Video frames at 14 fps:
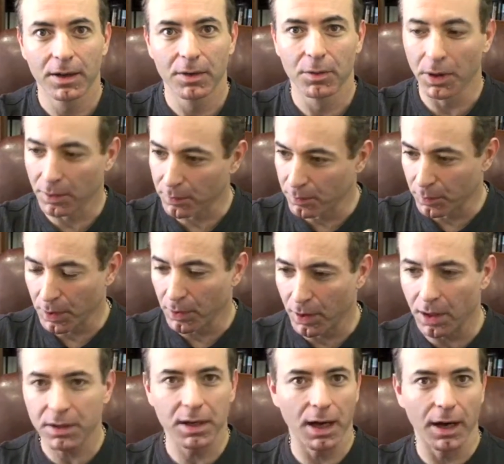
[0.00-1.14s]
We're
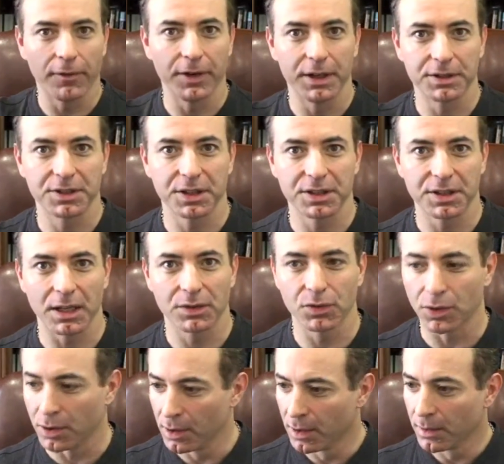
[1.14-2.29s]
all confident,
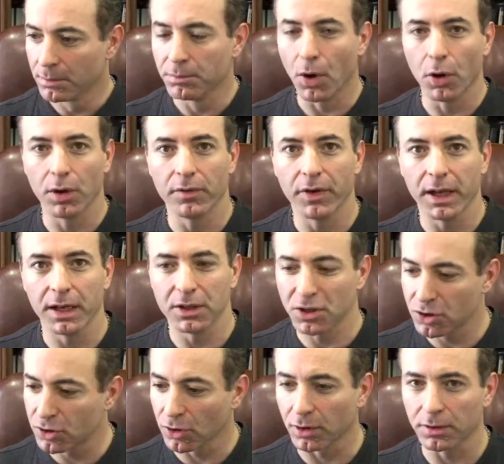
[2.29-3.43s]
successful, motivated,
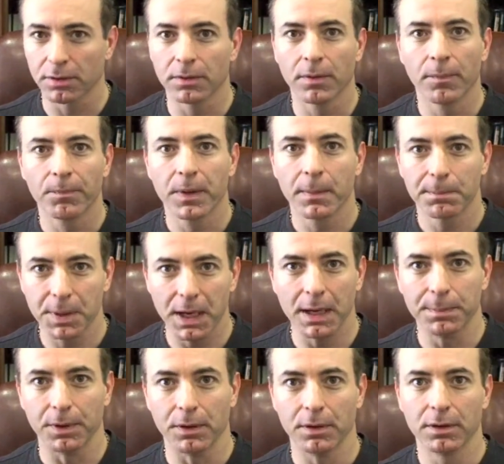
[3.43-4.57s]
certain
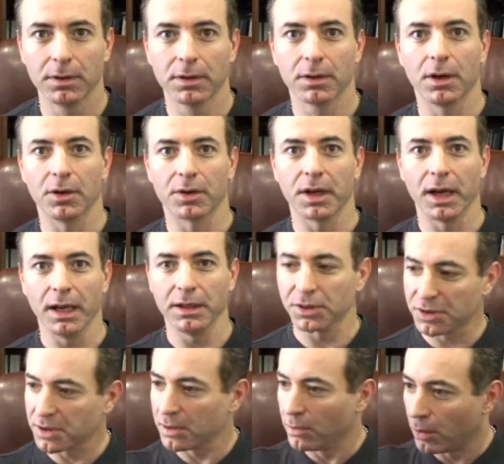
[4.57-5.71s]
people, okay?
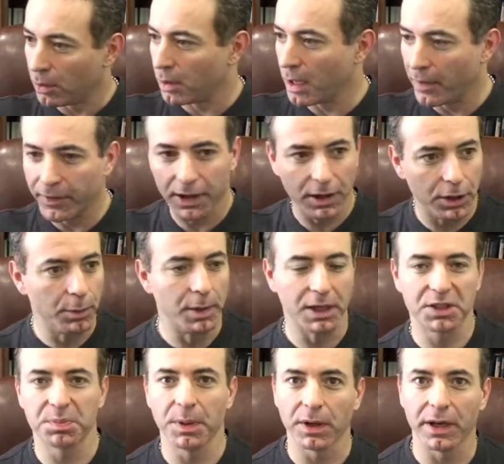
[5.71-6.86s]
Just all having a human
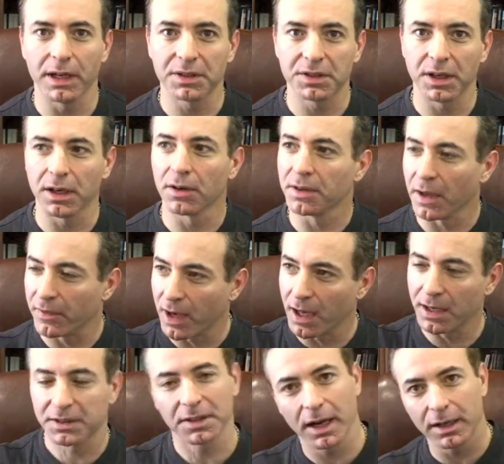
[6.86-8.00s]
experience here. They've got
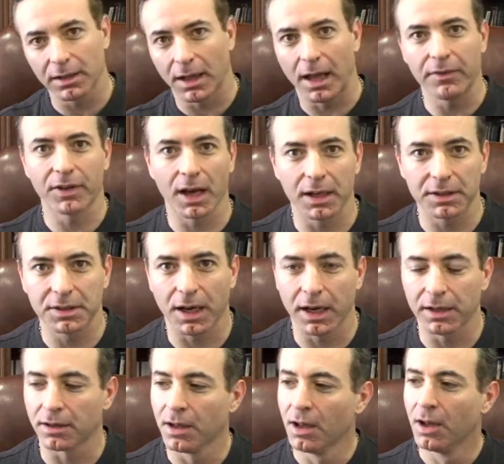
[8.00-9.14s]
a title. I've got a
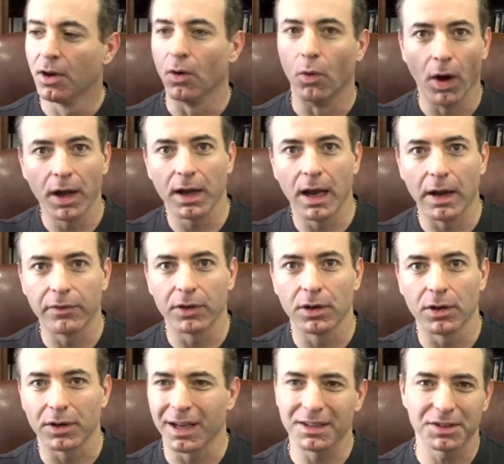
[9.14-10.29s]
title.
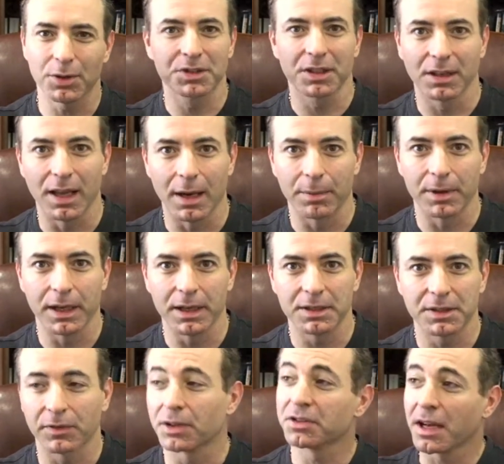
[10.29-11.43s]
Whatever. Okay, there's no celebrities.
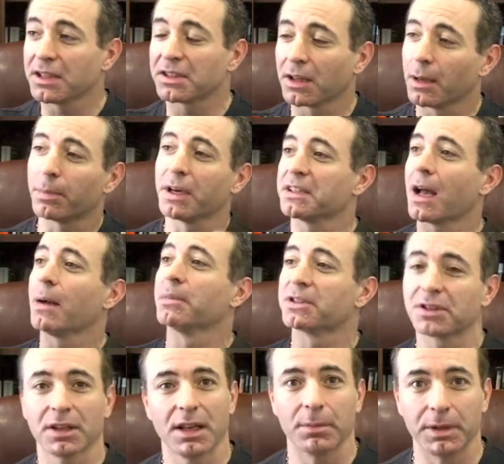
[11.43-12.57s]
If there's any celebrities, I'm a
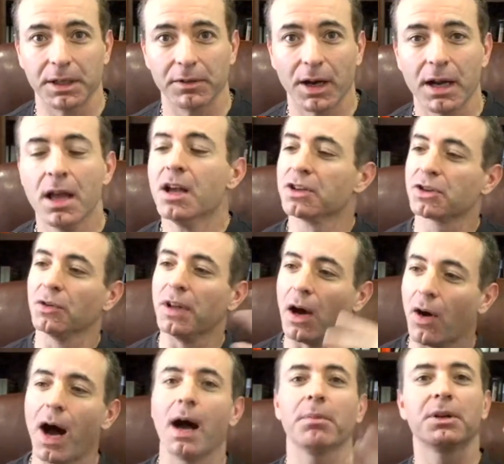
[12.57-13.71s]
celebrity, right? So now
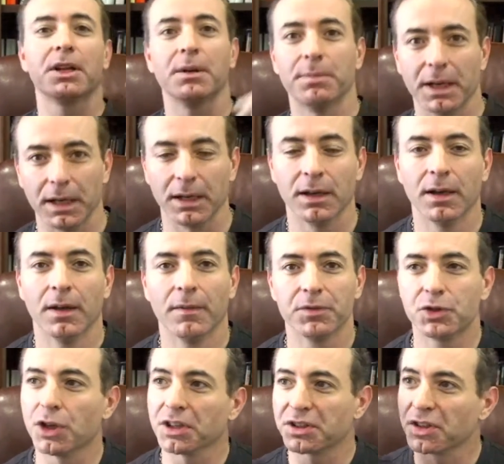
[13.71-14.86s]
I'm going to be
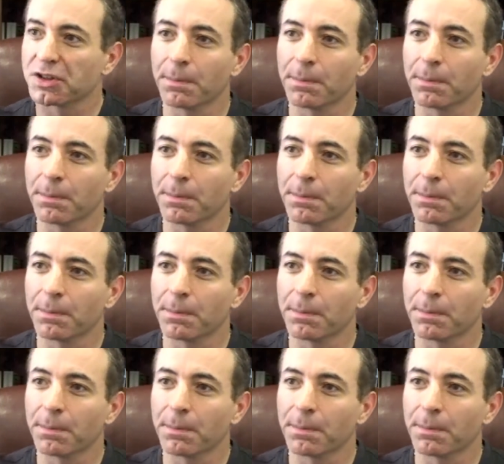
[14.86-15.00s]
just as